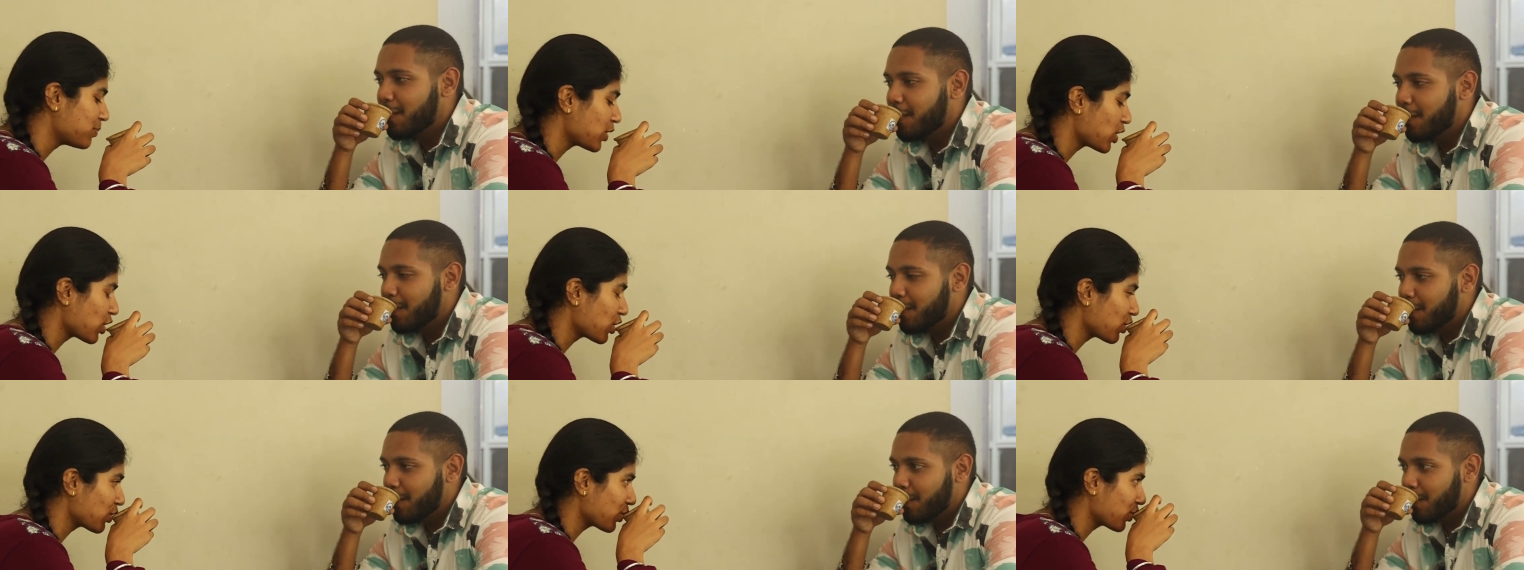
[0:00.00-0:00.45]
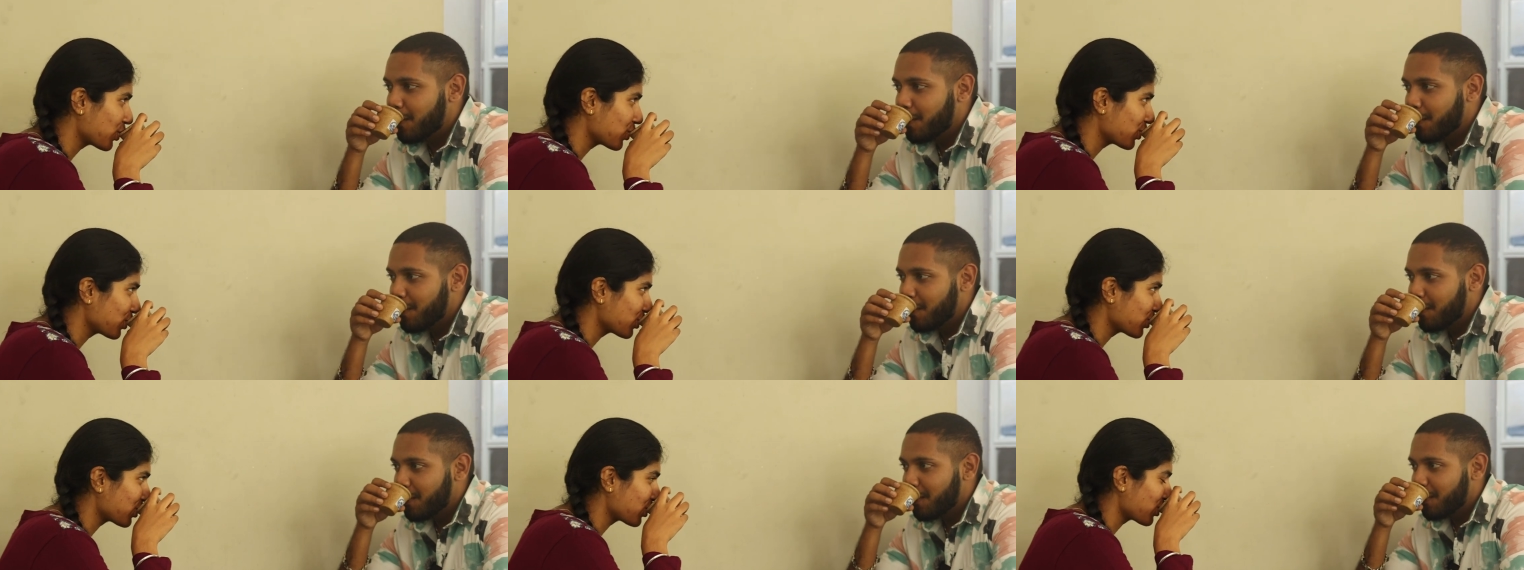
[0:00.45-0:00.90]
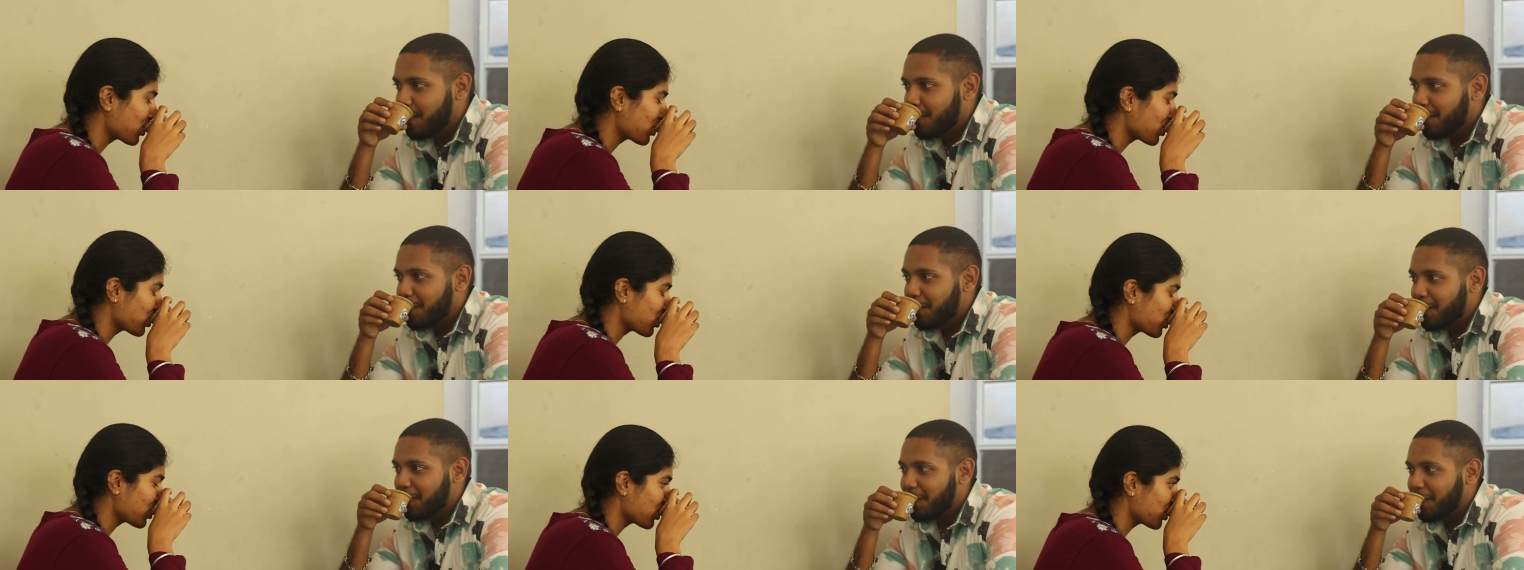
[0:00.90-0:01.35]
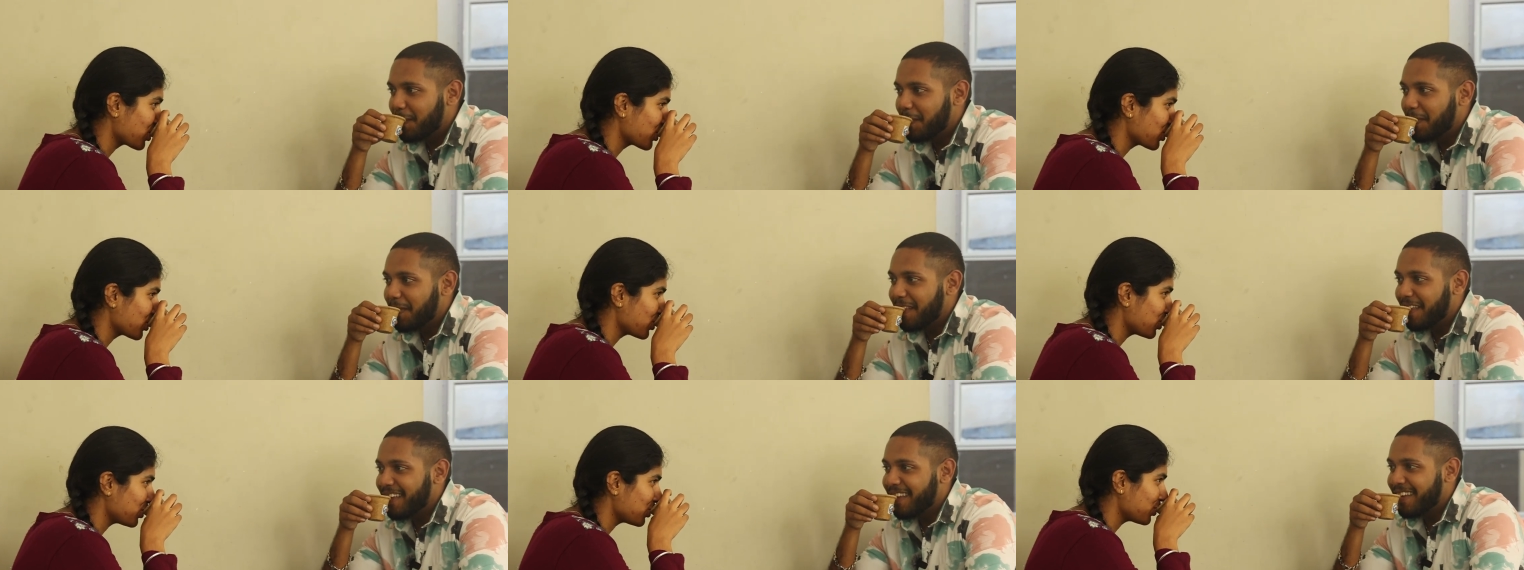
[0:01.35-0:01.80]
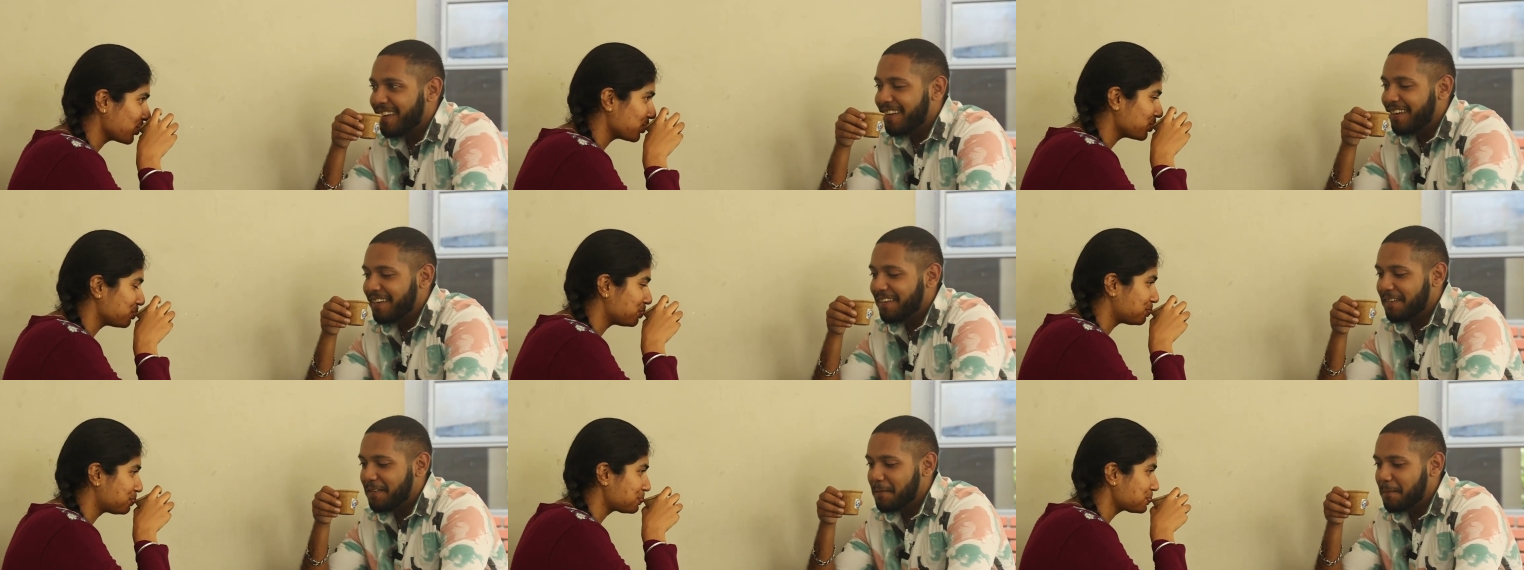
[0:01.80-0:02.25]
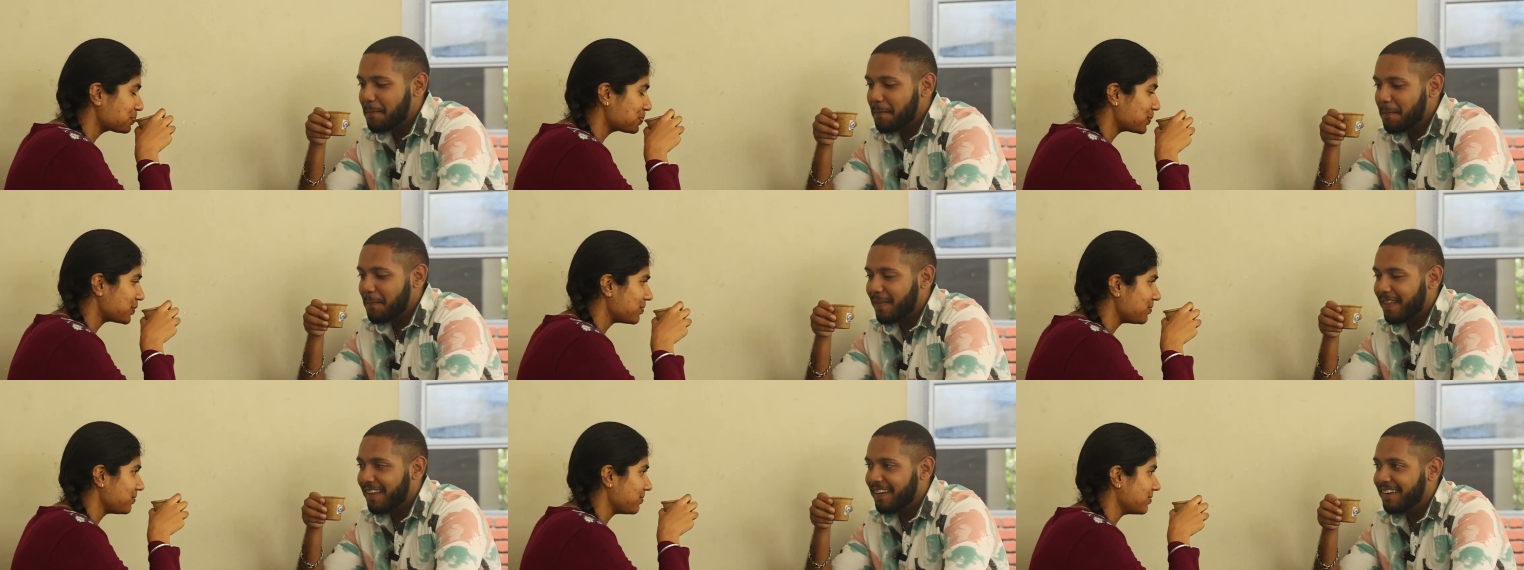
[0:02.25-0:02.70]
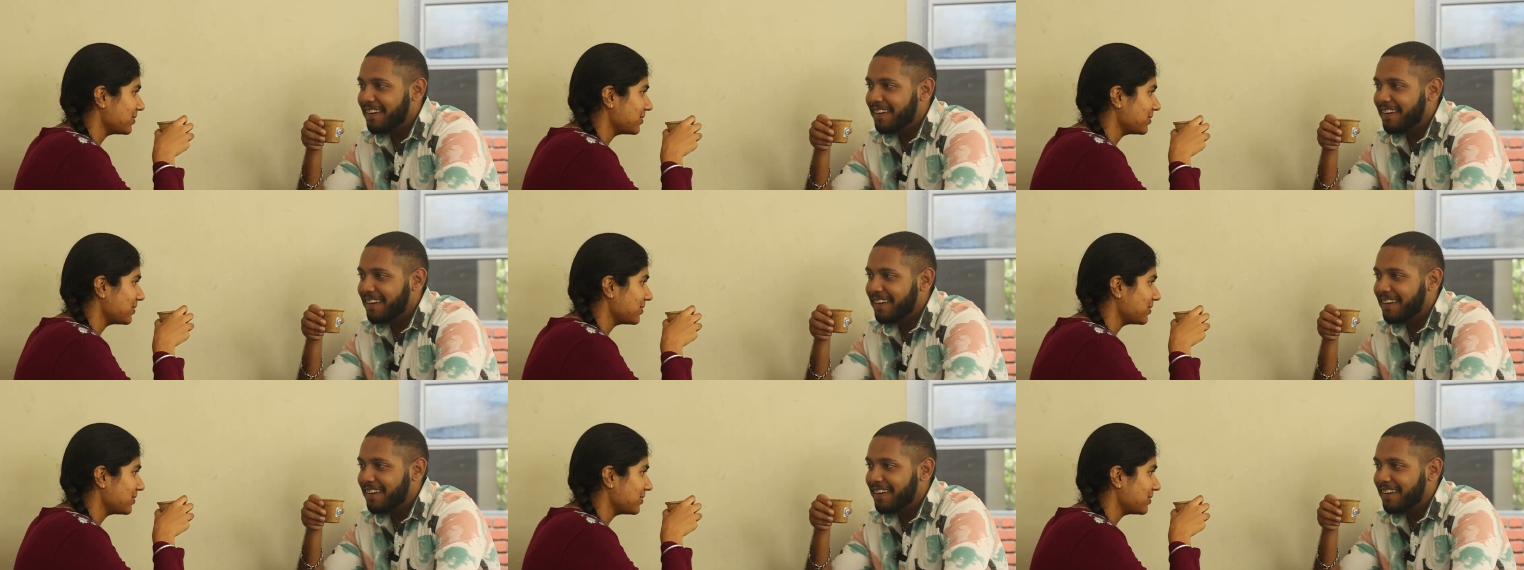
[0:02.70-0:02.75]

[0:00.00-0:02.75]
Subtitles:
(silence)